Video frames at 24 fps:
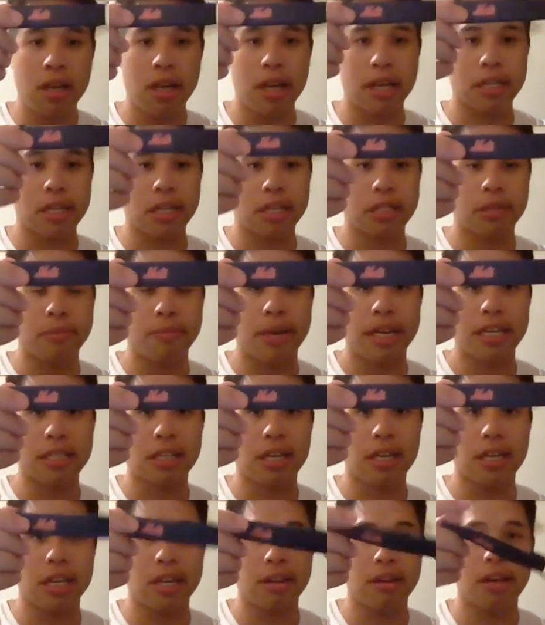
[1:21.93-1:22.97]
It says Mets
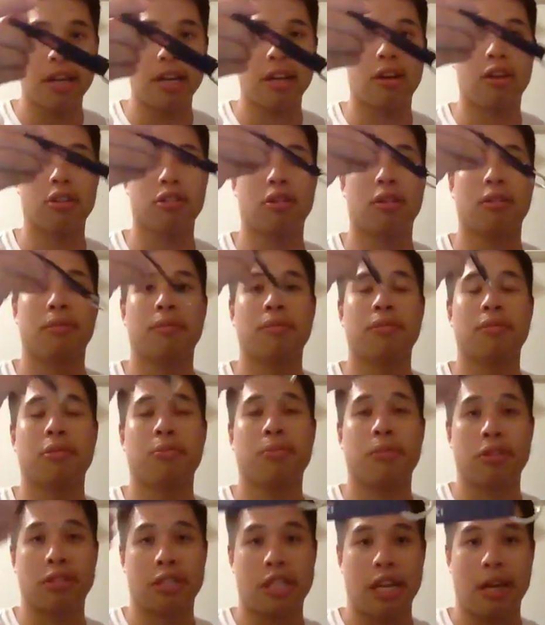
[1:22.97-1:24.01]
on here, and also
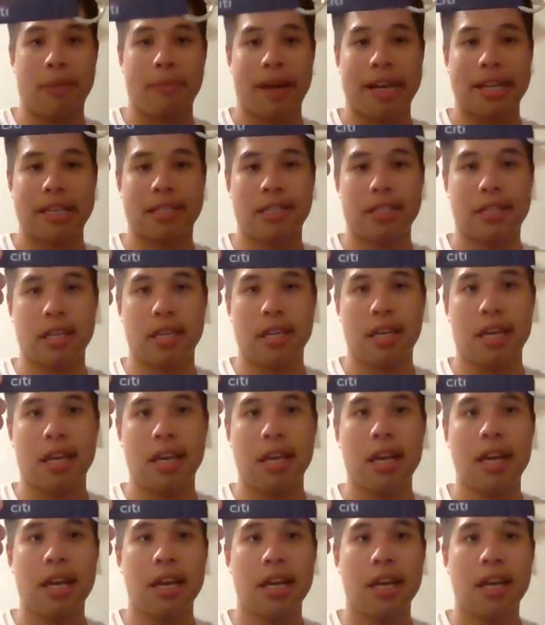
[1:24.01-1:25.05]
presented by
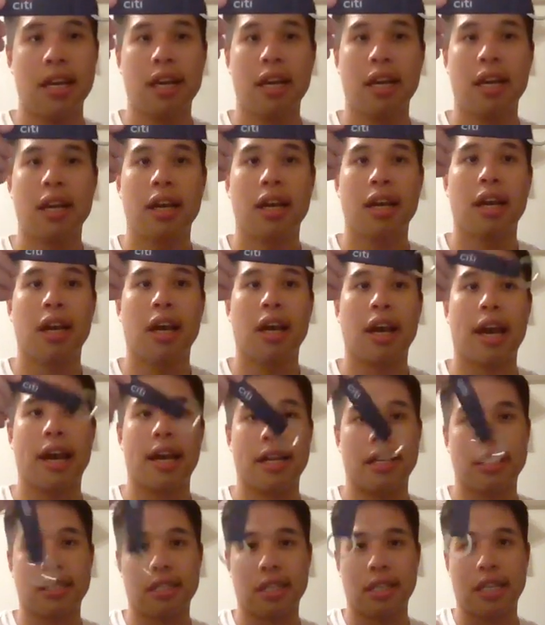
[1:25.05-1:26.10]
City.
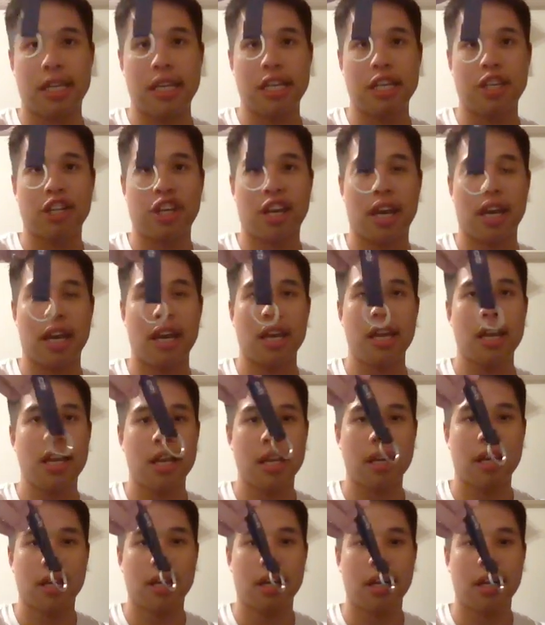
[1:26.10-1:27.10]
And it's a keychain.